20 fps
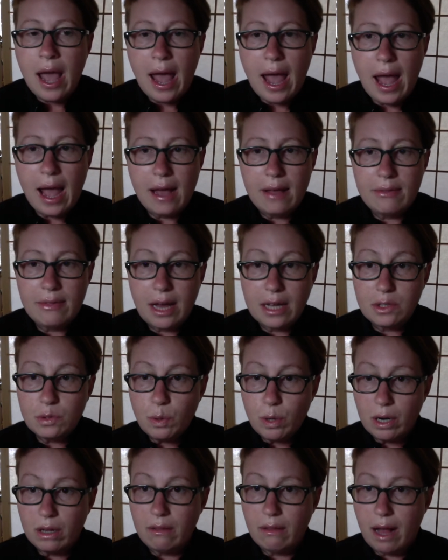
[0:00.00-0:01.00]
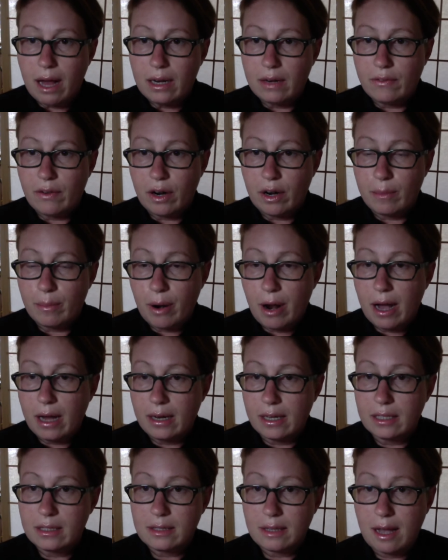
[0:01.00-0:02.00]
And that's where a lot of our
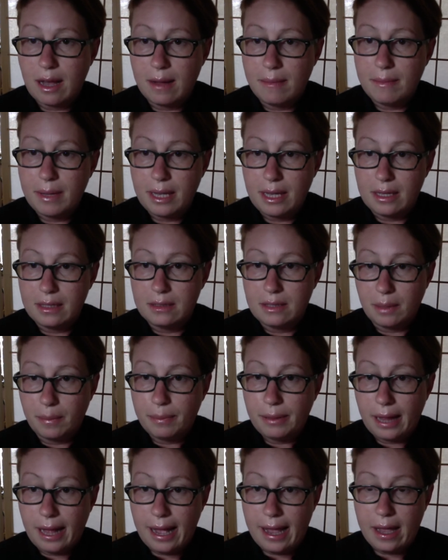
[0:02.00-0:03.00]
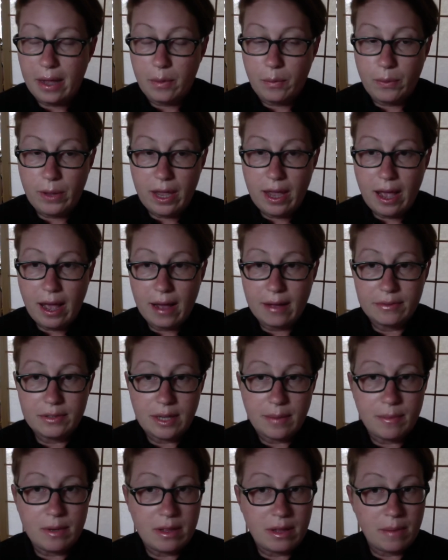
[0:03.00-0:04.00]
products come into play. We have
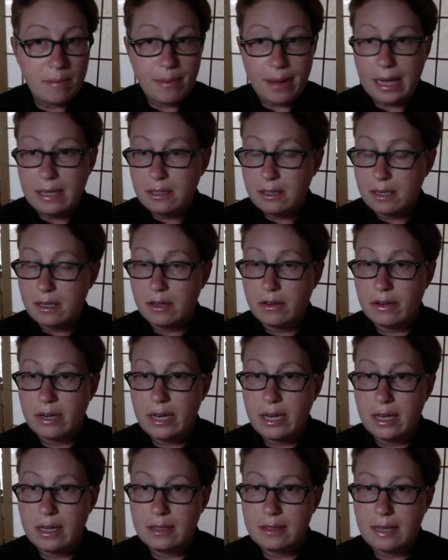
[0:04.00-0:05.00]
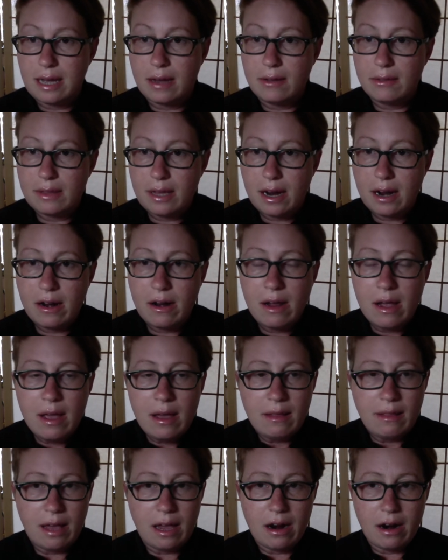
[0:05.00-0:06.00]
some of the best ingredients out there.
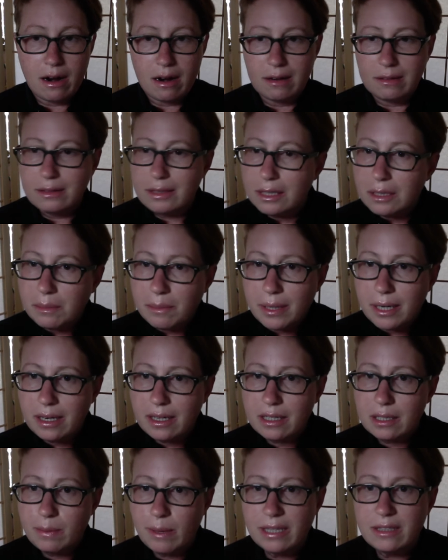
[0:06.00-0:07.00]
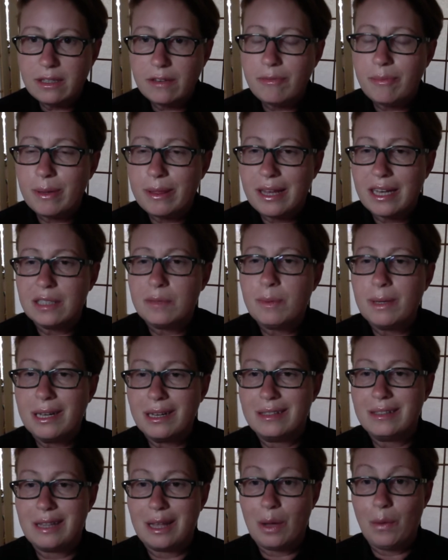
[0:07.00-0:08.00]
They are a little bit expensive, but that's
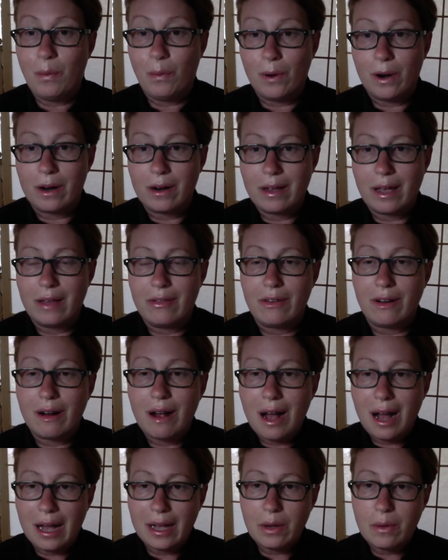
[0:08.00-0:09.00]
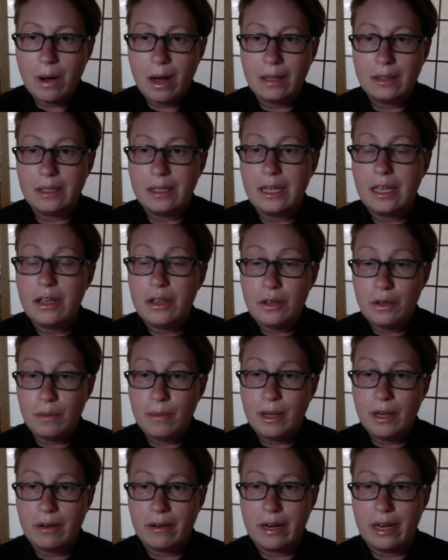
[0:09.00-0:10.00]
because they work and they're high quality
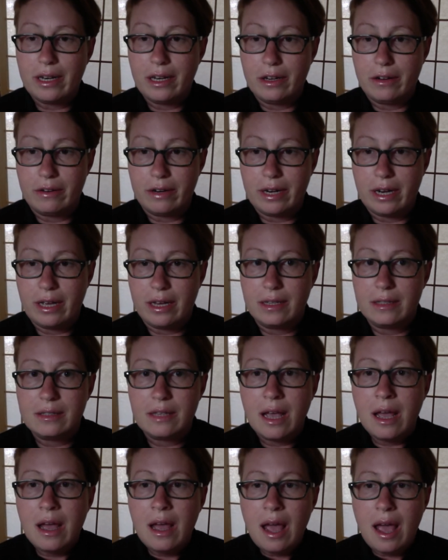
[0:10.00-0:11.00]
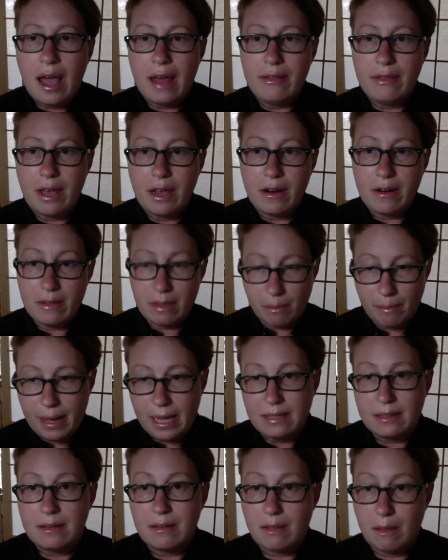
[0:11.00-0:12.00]
human grade ingredients and they are the
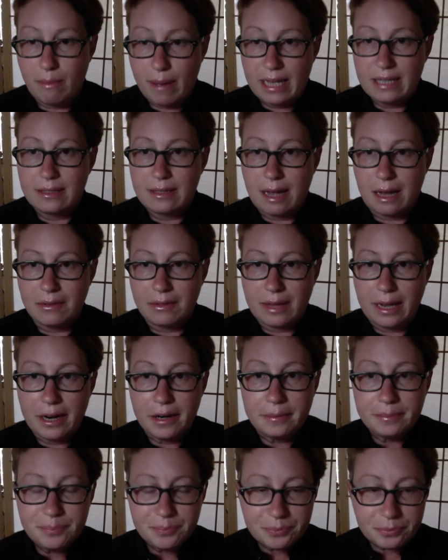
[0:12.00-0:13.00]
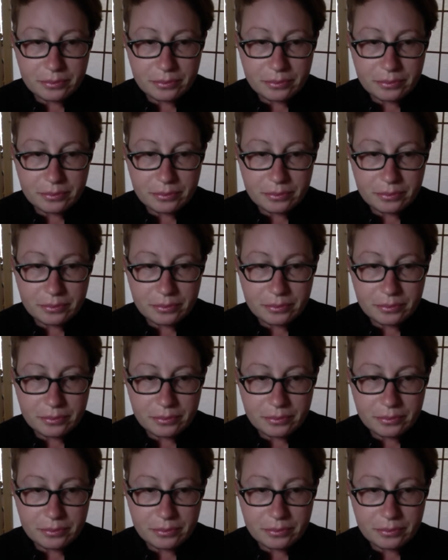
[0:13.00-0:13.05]
best of the best out there.